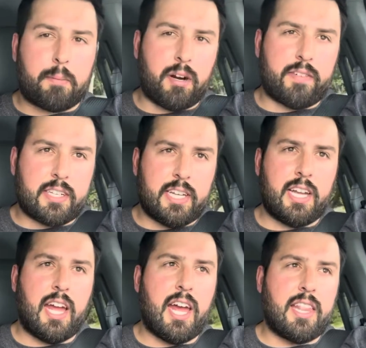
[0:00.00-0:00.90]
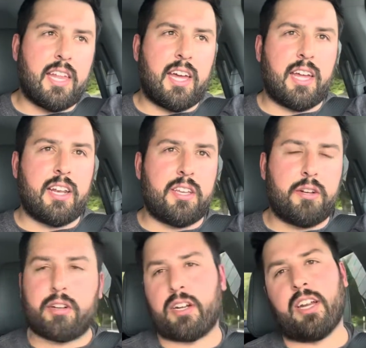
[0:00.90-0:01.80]
perfectly, and then
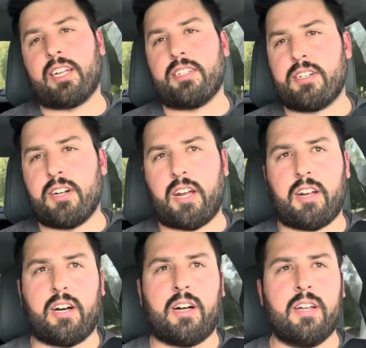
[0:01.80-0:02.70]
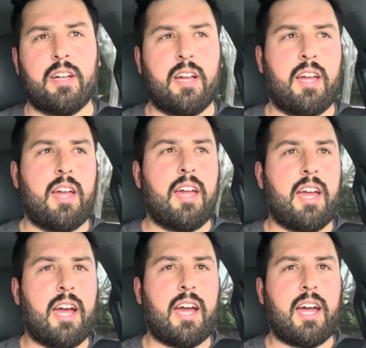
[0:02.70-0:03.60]
you couldn't connect to the truck at all.
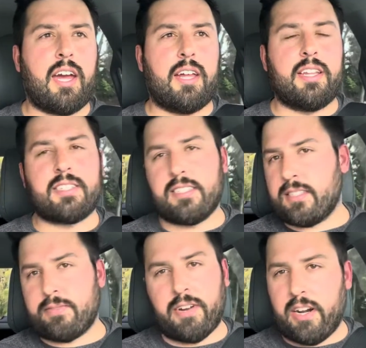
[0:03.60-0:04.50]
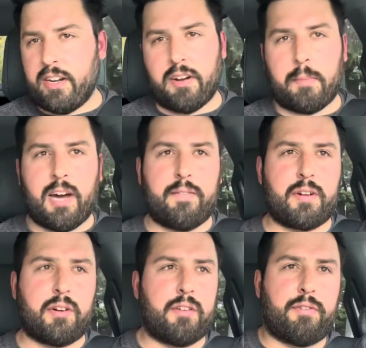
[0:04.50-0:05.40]
And this is very known about. If you
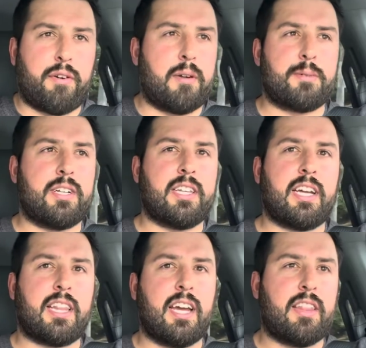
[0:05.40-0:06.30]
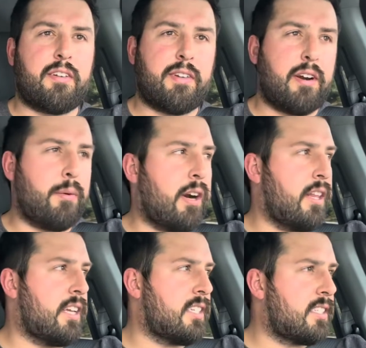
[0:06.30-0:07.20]
go on the forums or anything like that, they're very aware
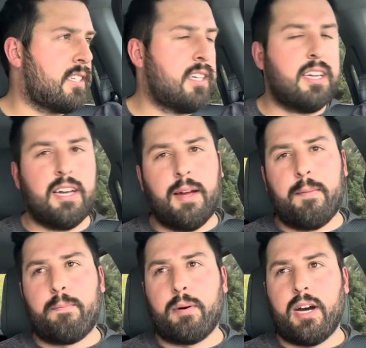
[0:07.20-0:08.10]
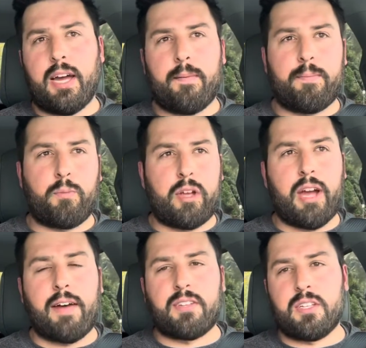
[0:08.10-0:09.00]
of this. But what you
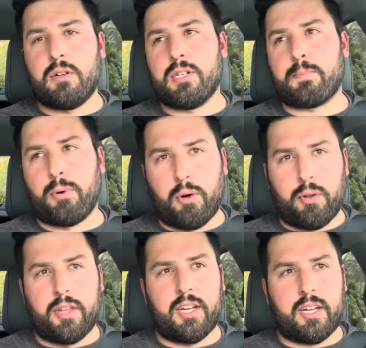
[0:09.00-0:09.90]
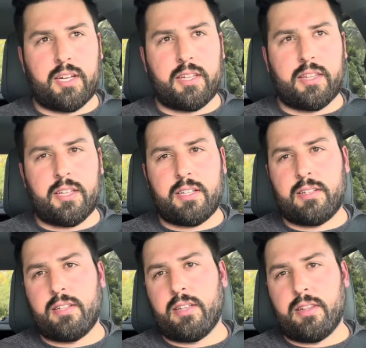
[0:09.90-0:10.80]
have to do is pull the
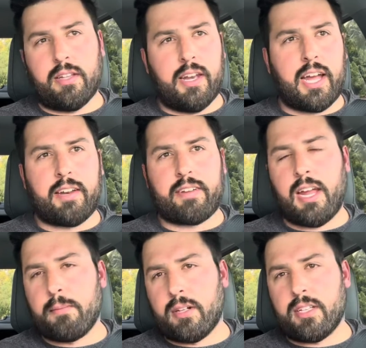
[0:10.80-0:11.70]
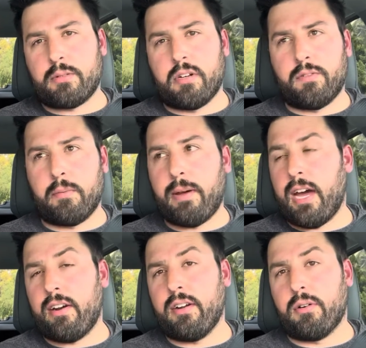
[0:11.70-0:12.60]
negative cable on the 12-volt
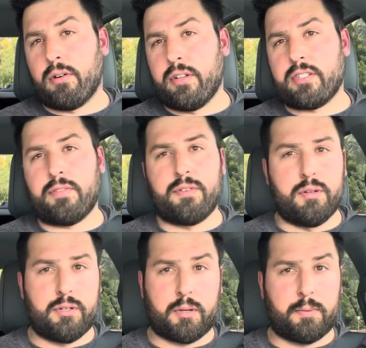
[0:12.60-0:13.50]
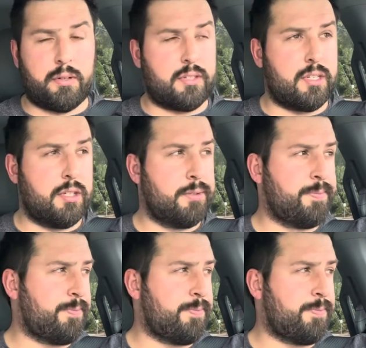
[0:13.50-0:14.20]
battery, or there's a fuse you can pull too.